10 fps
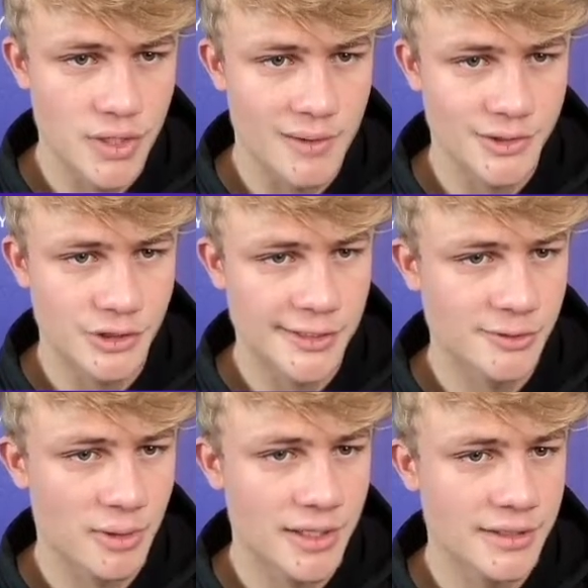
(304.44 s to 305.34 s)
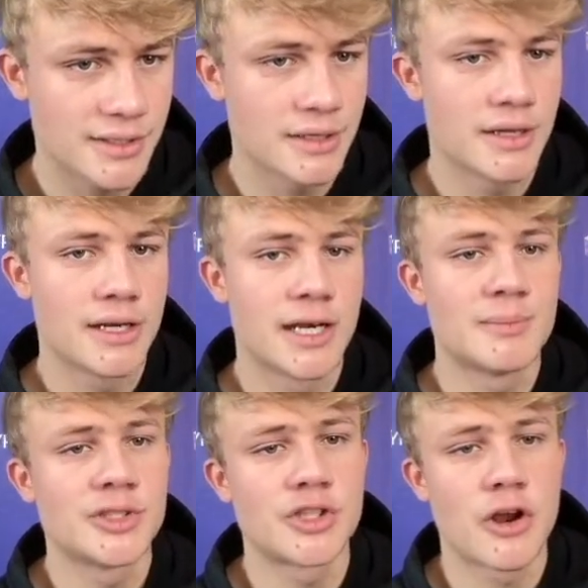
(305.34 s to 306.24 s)
our Trust Wallet. let
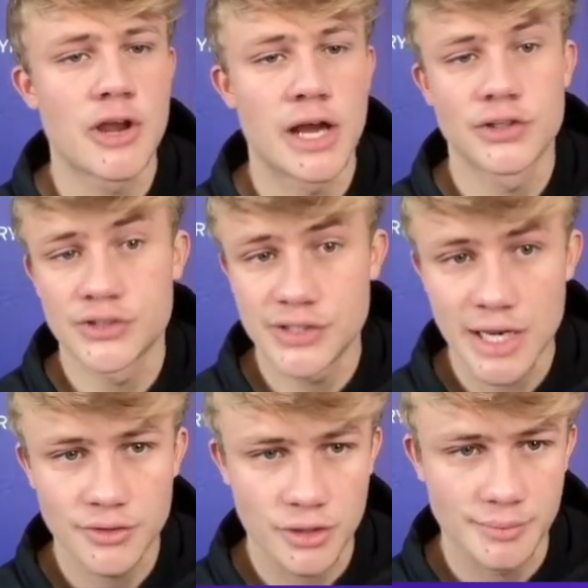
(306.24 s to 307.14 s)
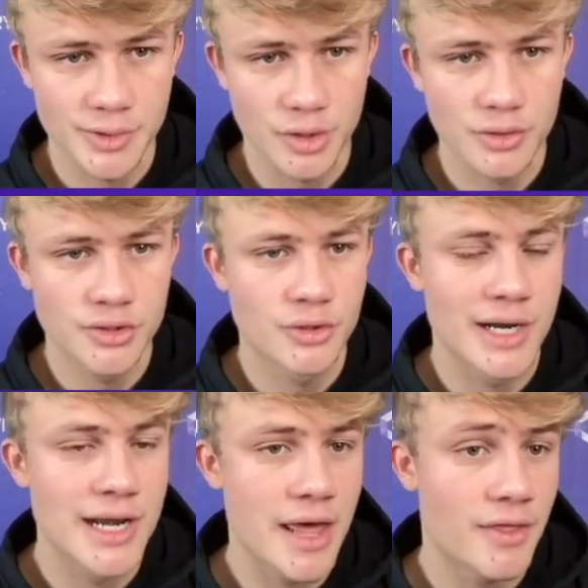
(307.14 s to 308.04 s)
me show you how to send crypto to
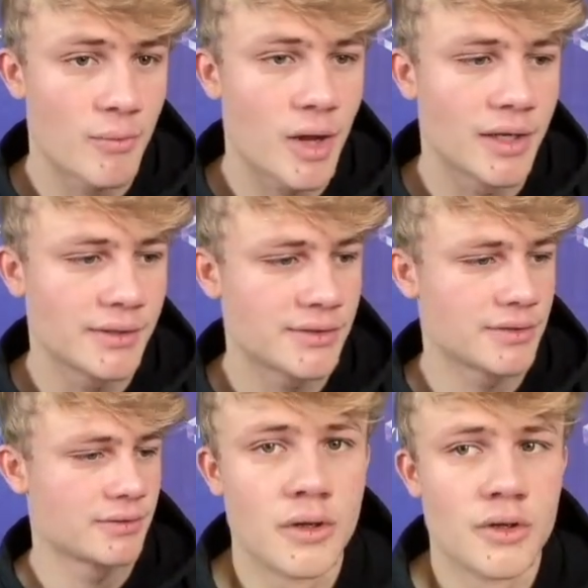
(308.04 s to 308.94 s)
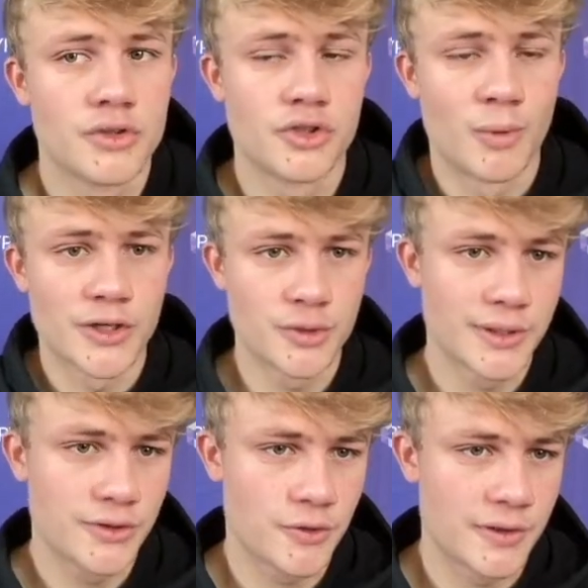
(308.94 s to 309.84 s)
another wallet. So what you
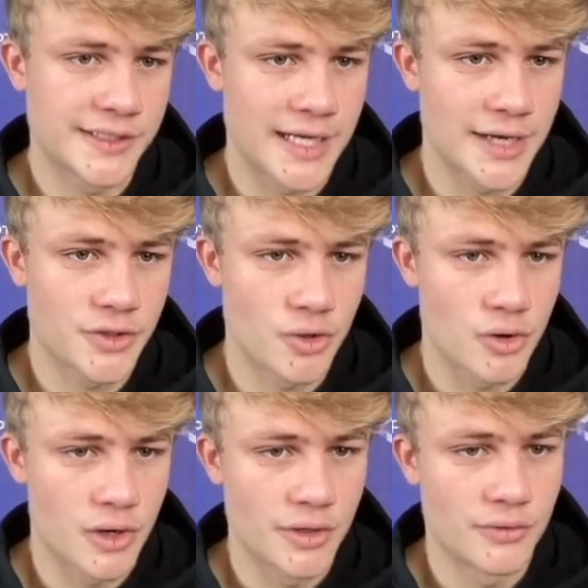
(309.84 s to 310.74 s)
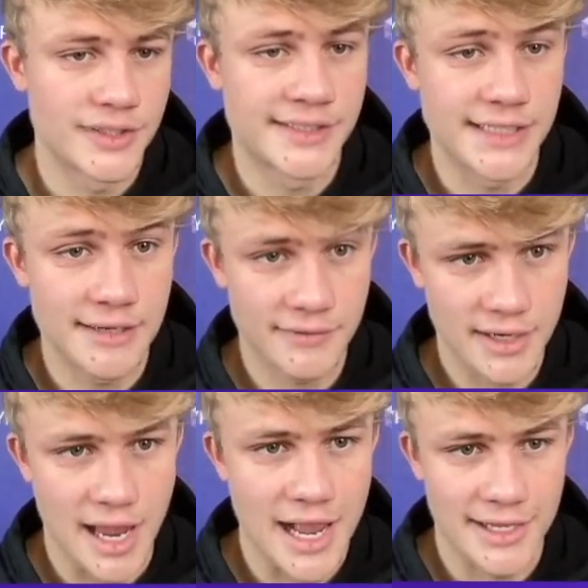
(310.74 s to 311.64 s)
would do is get your
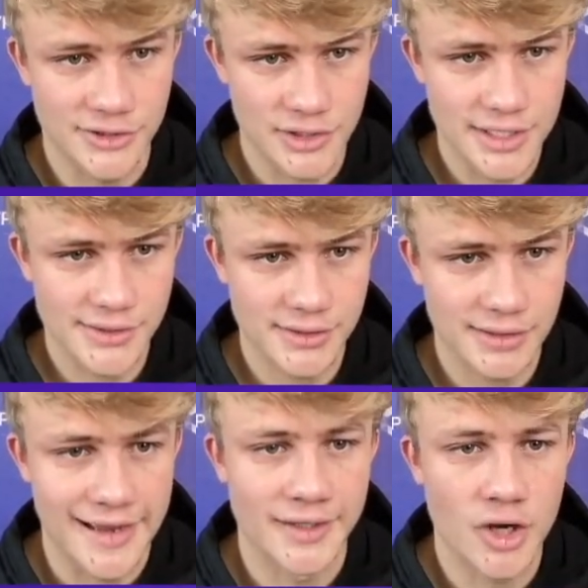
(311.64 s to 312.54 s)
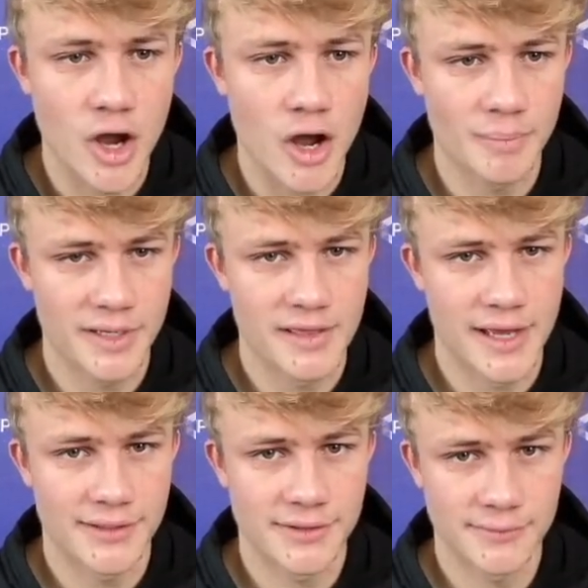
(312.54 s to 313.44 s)
receiving address and copy
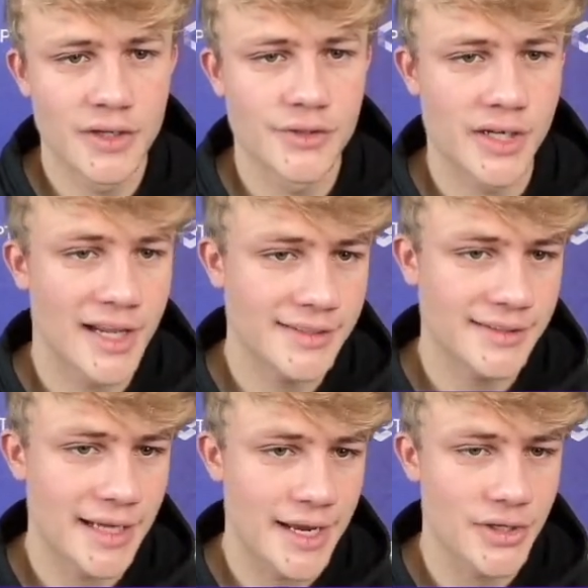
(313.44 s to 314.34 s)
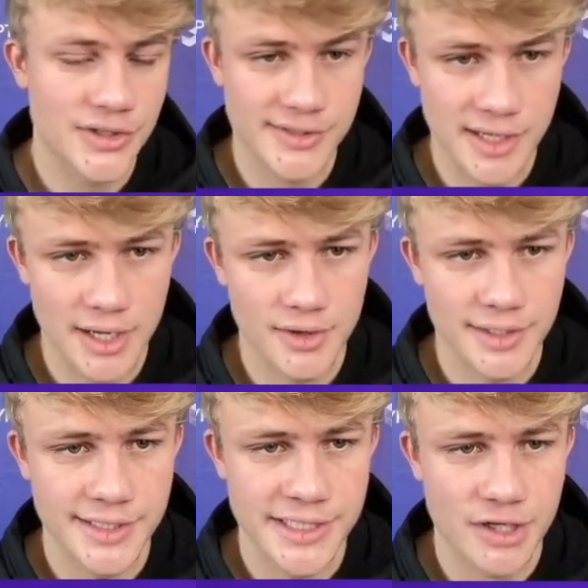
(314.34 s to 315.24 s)
that. So let's say you're selling on
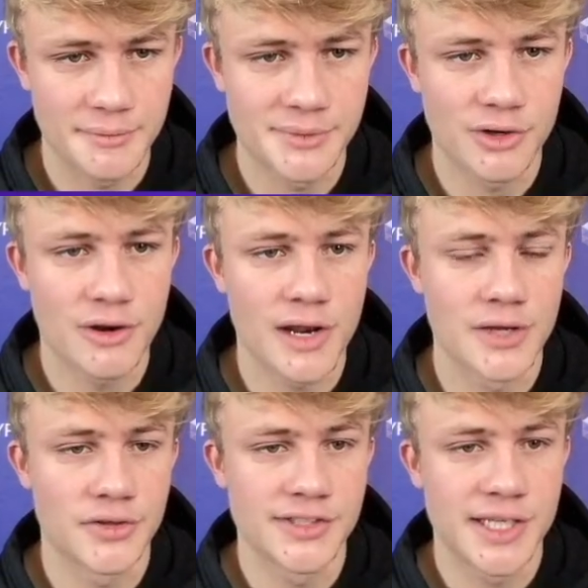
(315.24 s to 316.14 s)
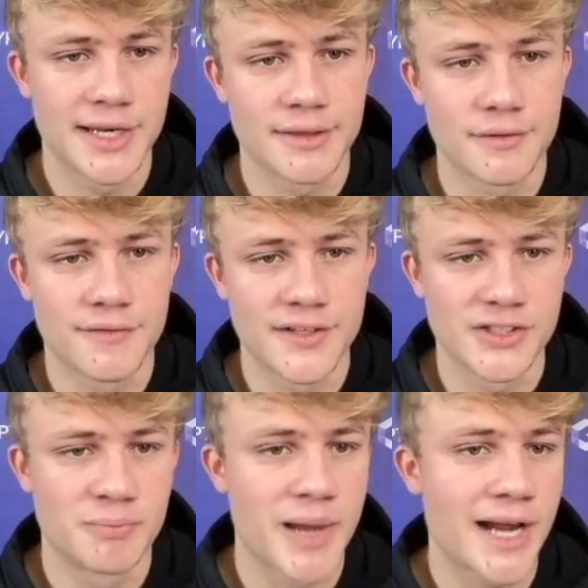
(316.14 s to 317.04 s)
Easy Crypto and you're sending the
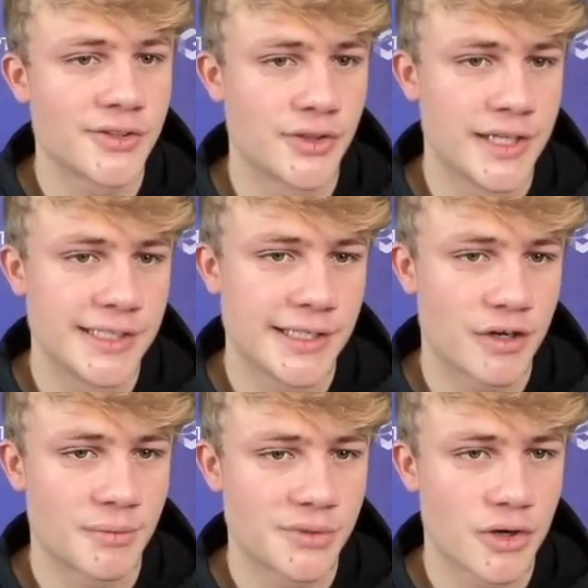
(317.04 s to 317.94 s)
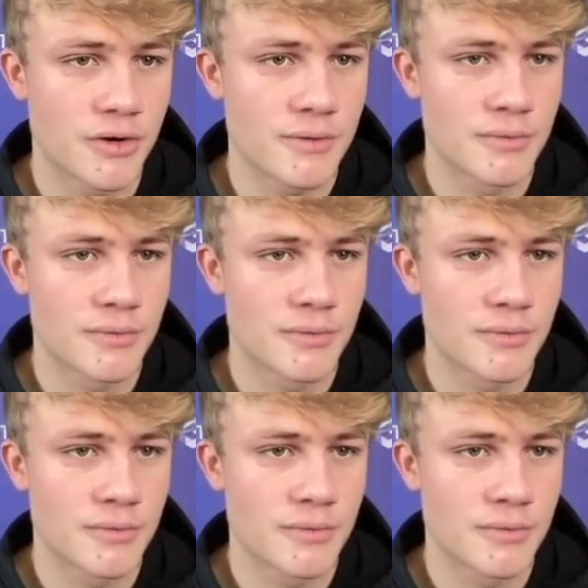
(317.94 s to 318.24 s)
funds back to Easy Crypto.